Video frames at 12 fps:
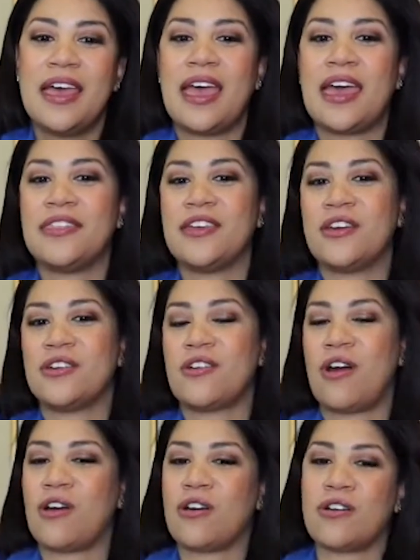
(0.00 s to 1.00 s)
And
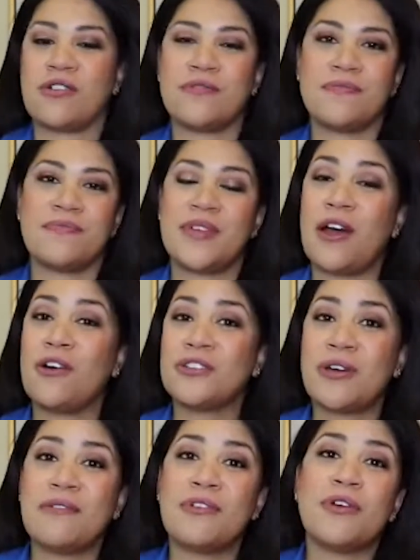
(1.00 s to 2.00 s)
they also
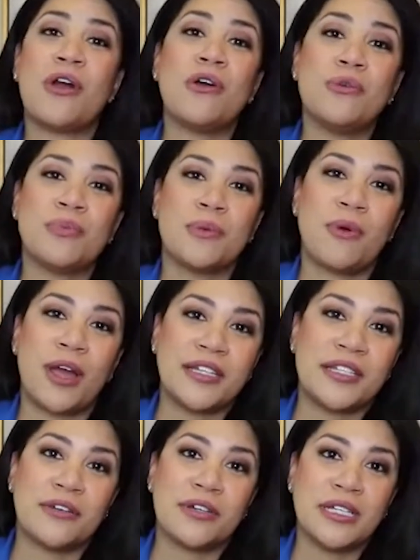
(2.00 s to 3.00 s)
have their own
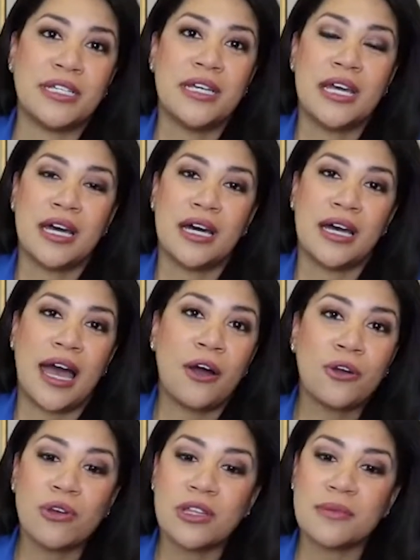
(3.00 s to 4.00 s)
proprietary
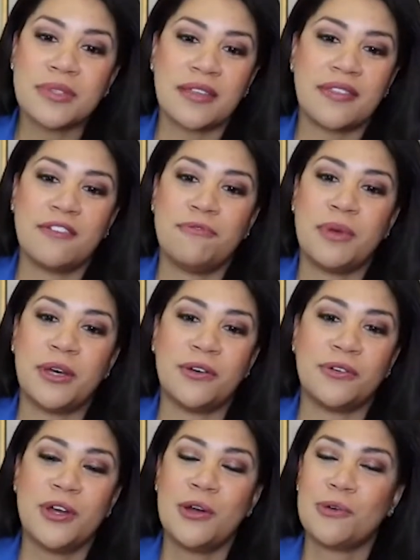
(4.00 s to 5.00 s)
algorithms that they've
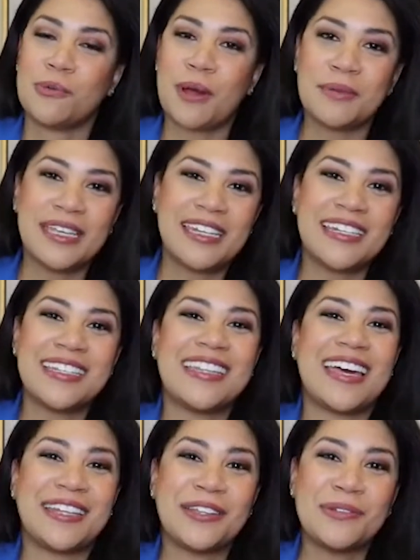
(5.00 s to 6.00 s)
built. We'll probably get into
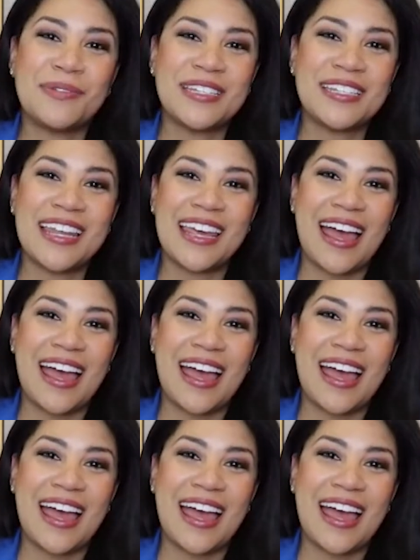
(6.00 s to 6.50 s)
that a little bit today.